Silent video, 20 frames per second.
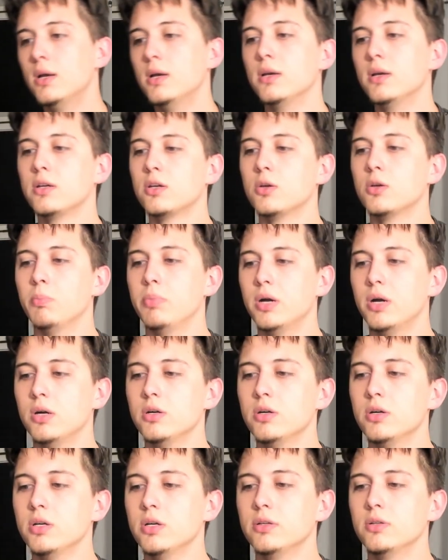
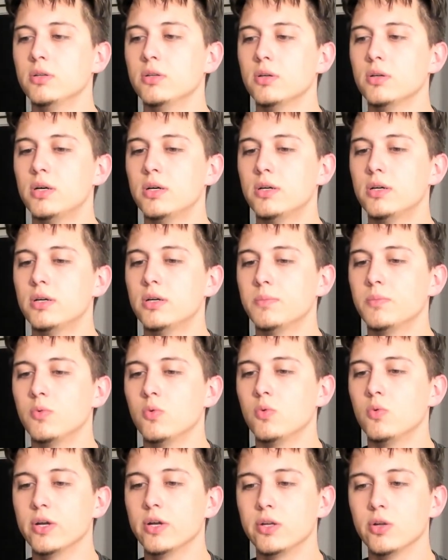comparing
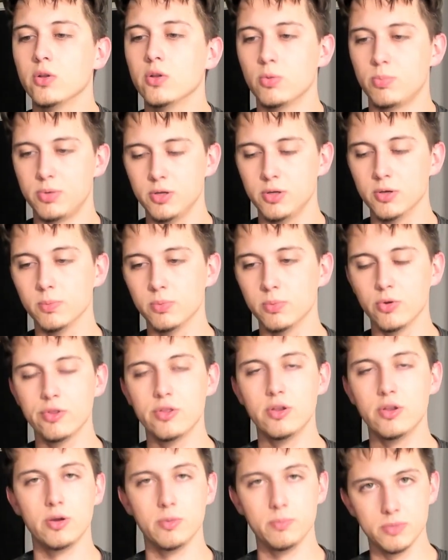regular people that
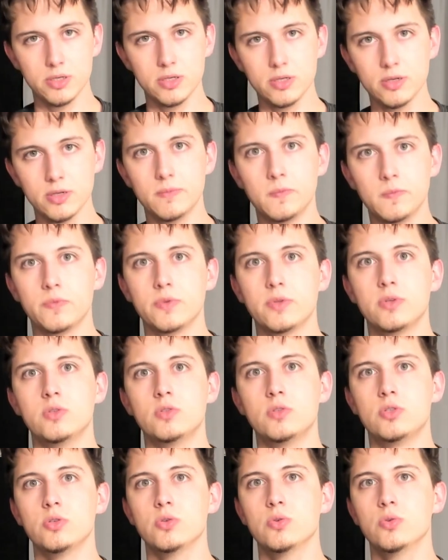I meet
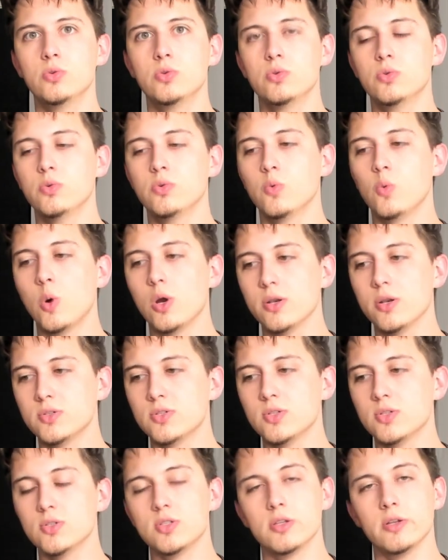to
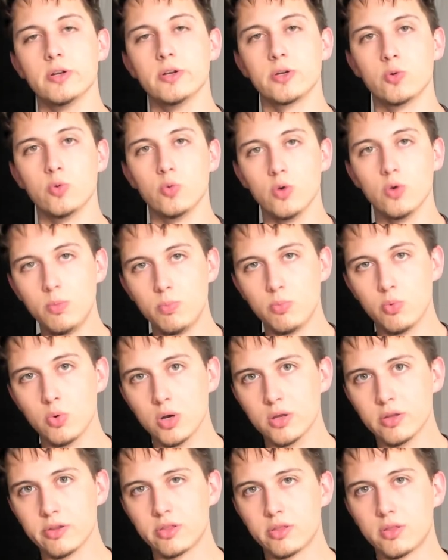witnesses that I grew up
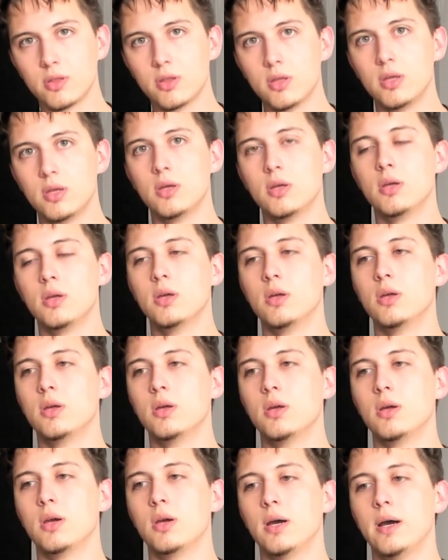with,
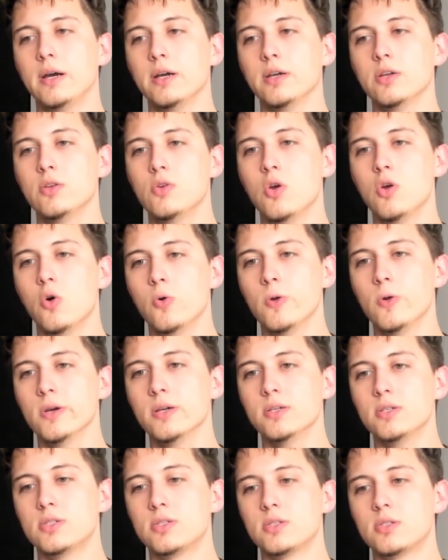I
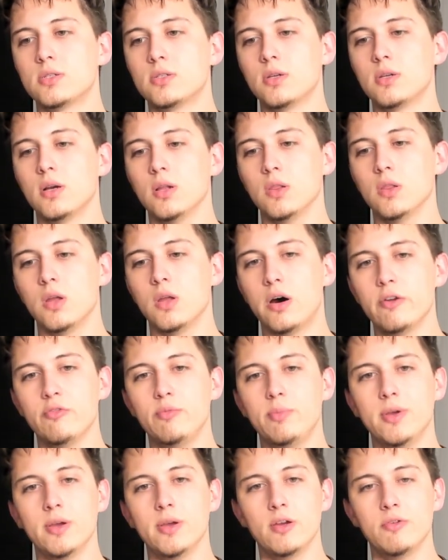notice a lot of
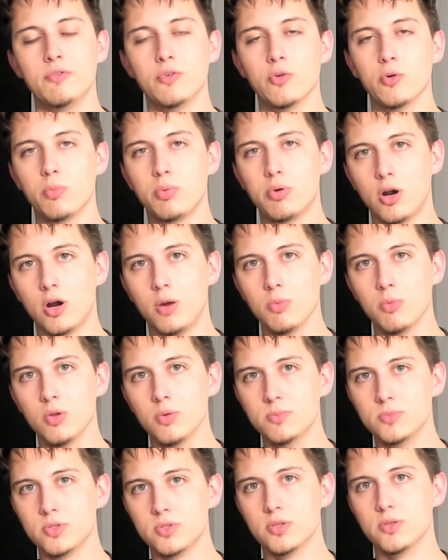behavioral
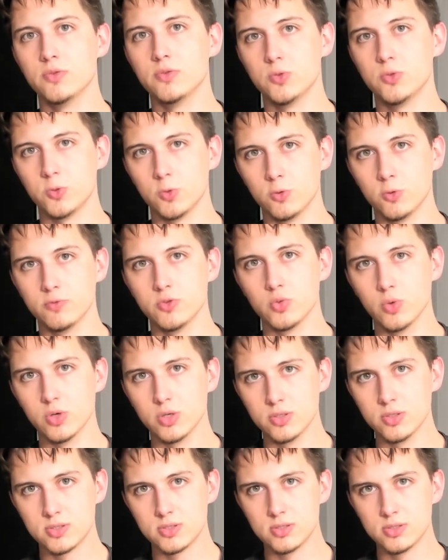problems in the Jehovah's
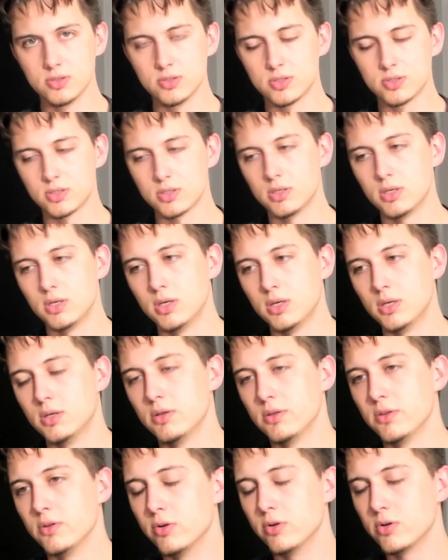Witnesses.
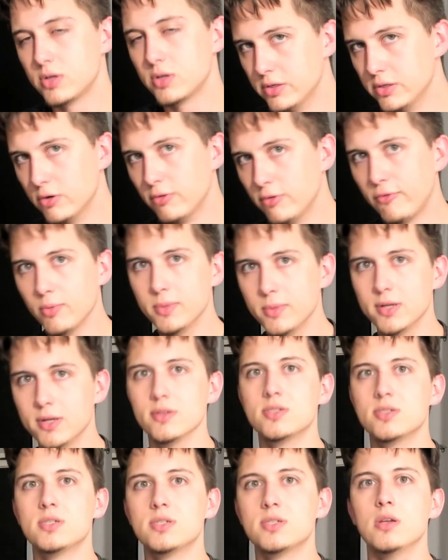They're clear for me to
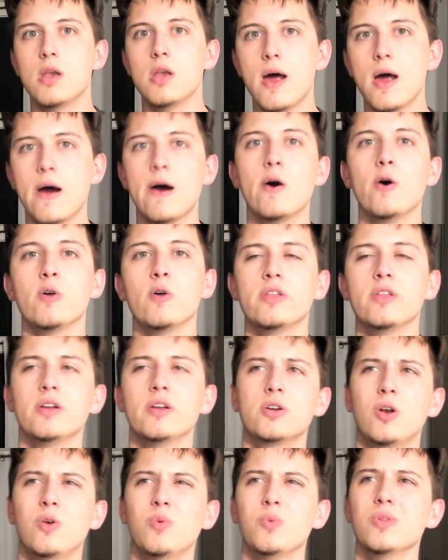see now that I
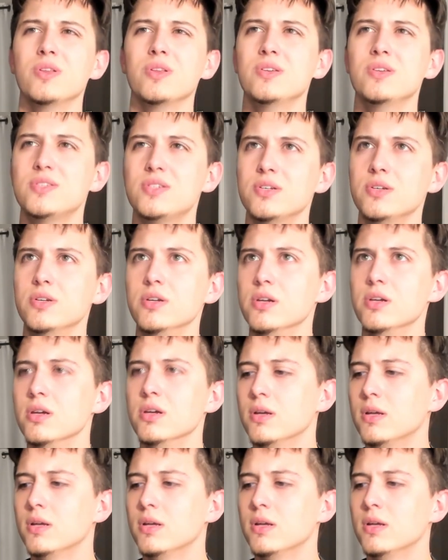couldn't really see